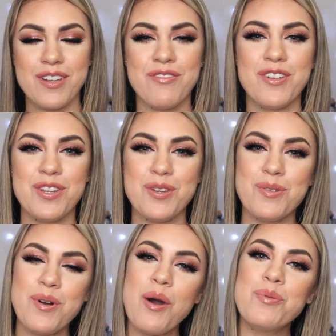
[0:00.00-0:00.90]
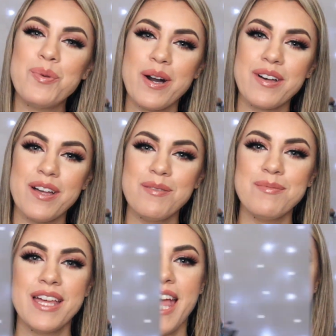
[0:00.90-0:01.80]
If you're new,
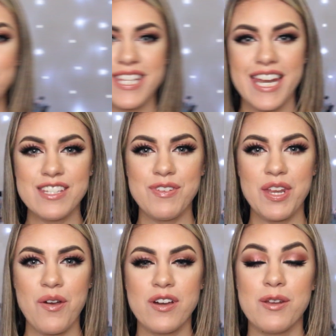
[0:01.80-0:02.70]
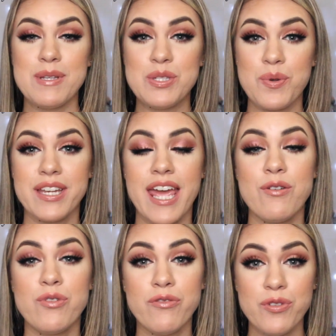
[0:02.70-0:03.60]
welcome. So in today's video, I'm going to be doing a
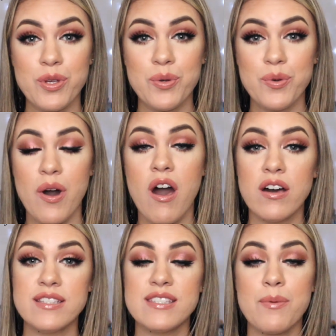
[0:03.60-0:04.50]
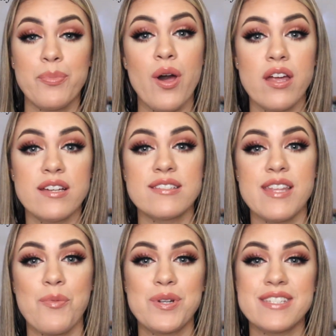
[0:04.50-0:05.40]
review on some products
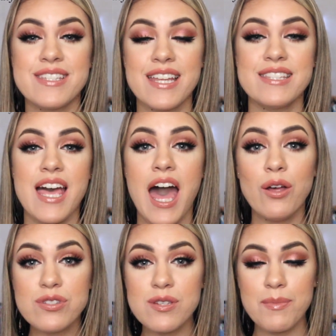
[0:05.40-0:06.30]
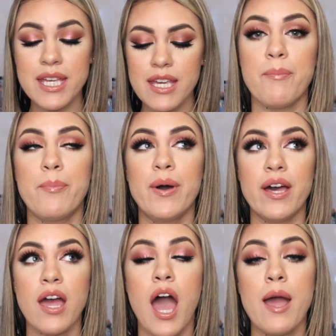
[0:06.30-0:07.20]
that were sent out to me,
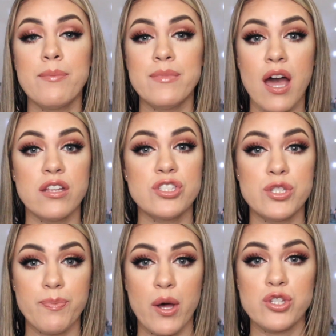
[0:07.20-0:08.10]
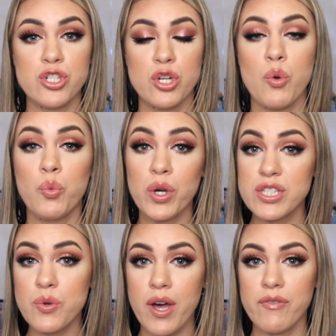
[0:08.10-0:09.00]
but I'm not sponsored
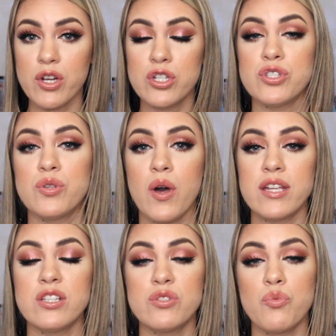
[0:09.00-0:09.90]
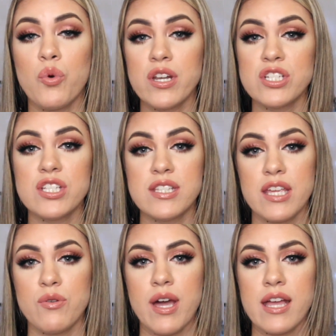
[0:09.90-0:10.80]
whatsoever. So I just want to
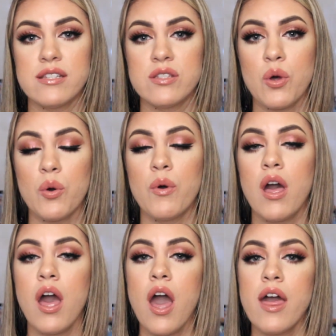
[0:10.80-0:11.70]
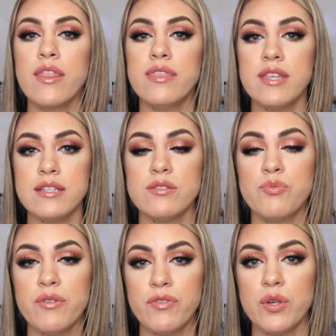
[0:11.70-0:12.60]
let you guys know this
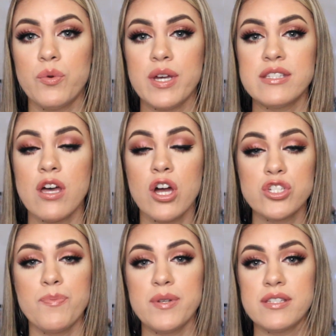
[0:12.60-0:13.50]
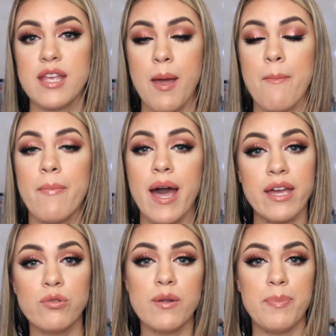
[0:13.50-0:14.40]
review is 100%
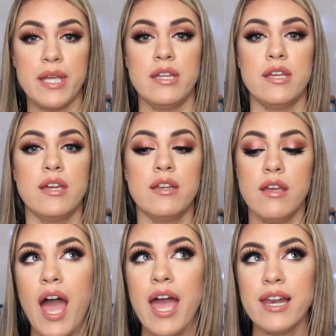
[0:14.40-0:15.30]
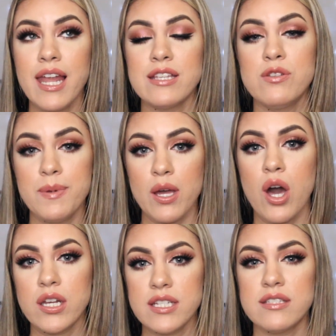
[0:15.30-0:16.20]
my own opinion. I like to be
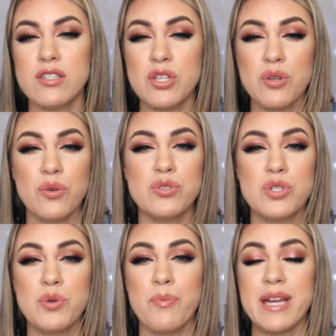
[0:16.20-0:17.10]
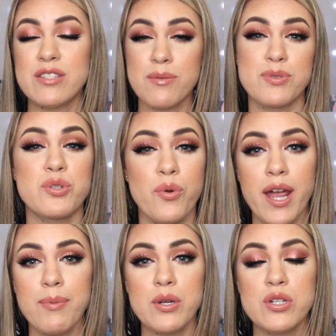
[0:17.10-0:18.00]
honest, to my
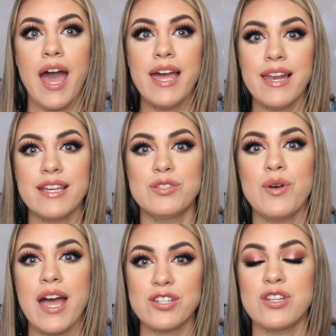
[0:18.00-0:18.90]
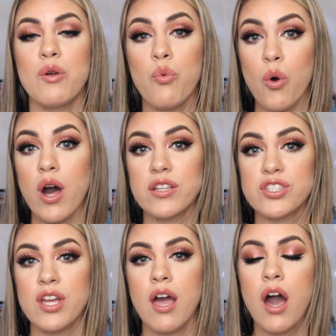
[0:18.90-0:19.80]
subscribers. I like to actually
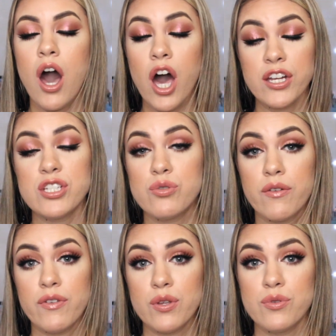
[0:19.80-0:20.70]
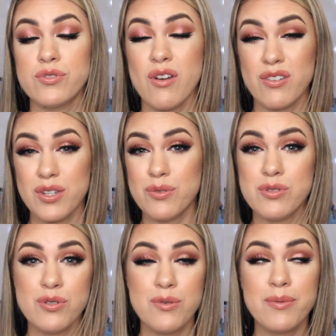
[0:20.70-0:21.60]
watch honest reviews on
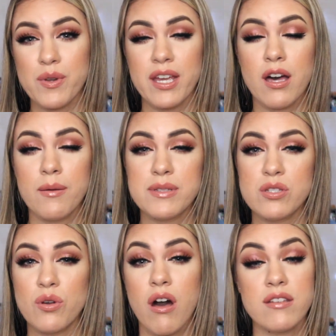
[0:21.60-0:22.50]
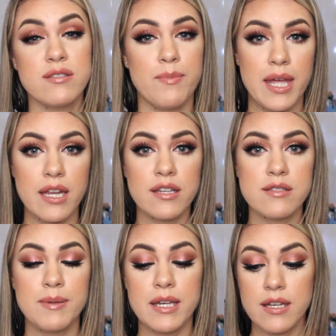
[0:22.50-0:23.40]
YouTube when it comes to cosmetics
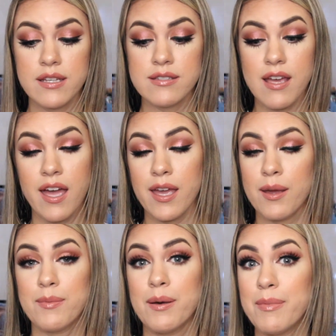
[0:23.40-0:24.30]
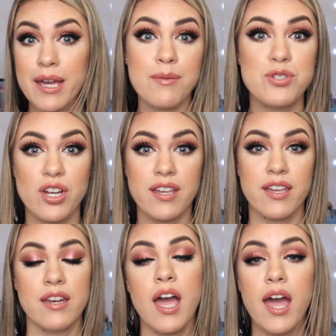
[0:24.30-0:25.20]
because I am a makeup junkie
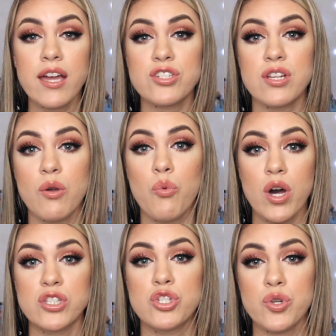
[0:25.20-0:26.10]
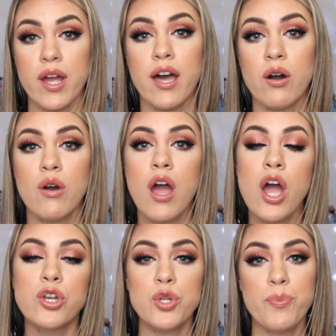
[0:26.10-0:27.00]
and I actually want to try out
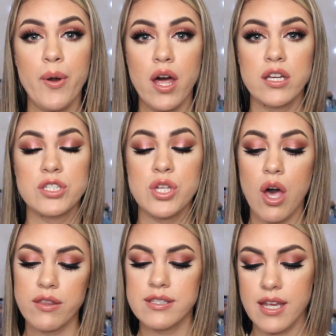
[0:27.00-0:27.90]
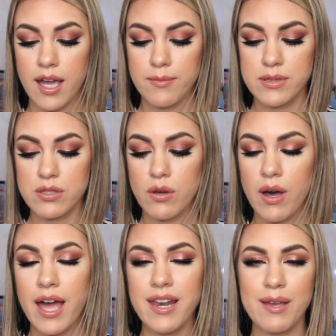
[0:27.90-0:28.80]
new products all the time. So
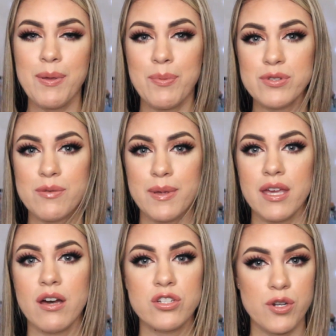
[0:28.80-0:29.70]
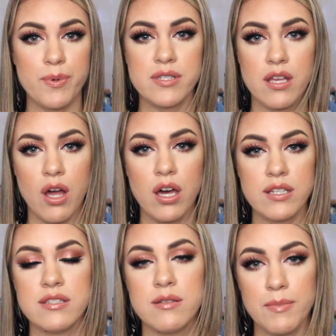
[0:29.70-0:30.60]
I like people to be 100%
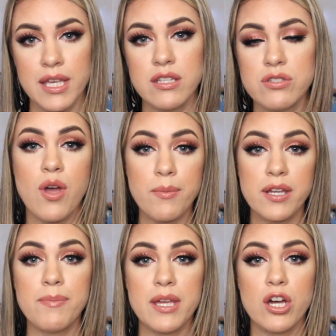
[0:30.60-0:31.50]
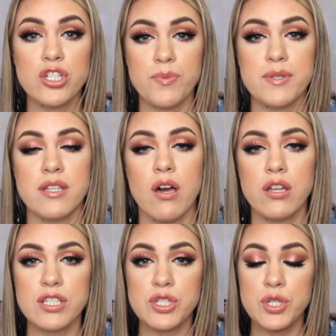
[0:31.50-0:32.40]
honest to me. So I'm going to be 100%
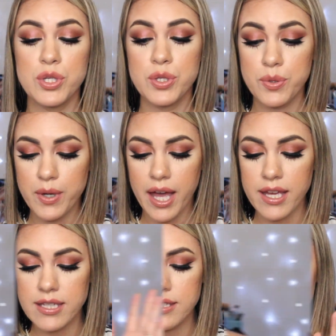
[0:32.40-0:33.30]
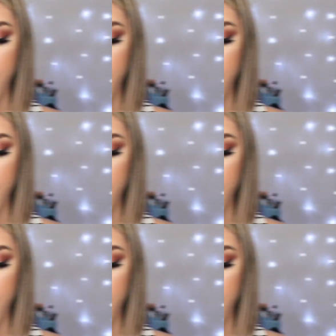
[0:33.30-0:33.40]
honest to you guys.